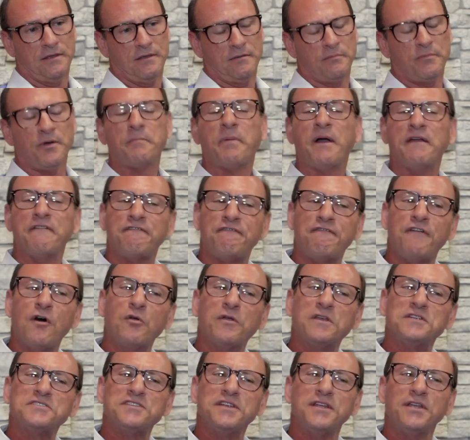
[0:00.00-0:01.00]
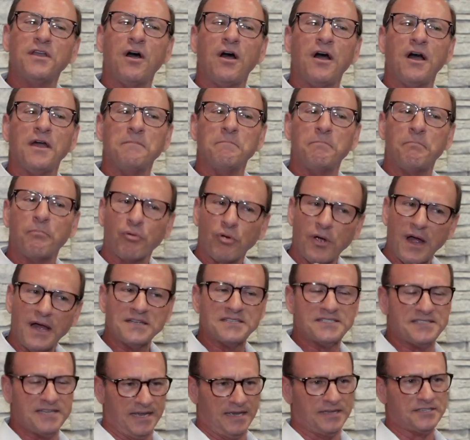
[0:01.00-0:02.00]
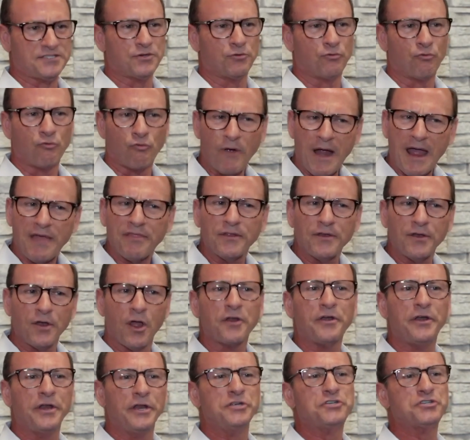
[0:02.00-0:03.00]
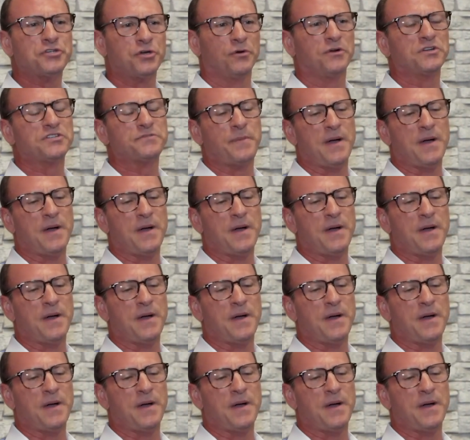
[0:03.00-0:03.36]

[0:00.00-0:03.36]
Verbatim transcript: But by focusing on process rather than on an insurance